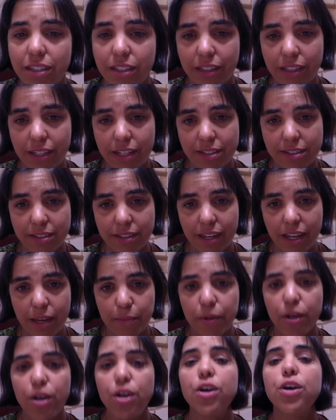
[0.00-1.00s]
the landscape,
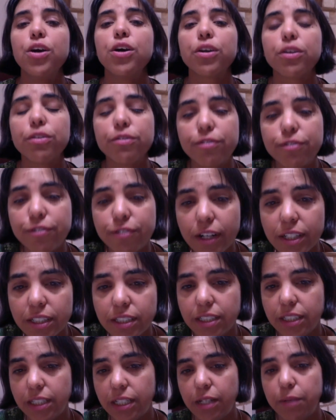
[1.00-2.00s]

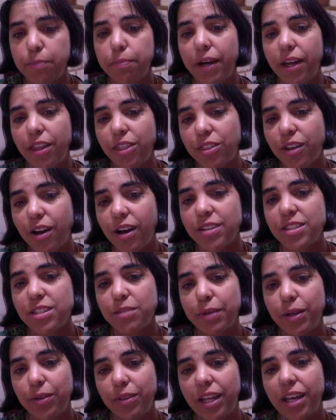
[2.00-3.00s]
confronted by thoughts
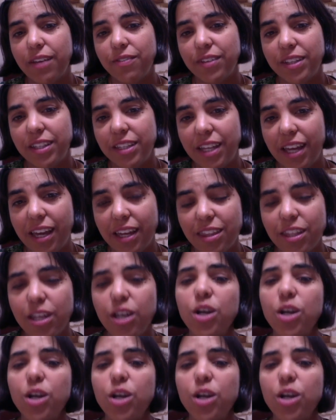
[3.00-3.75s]
about life and death.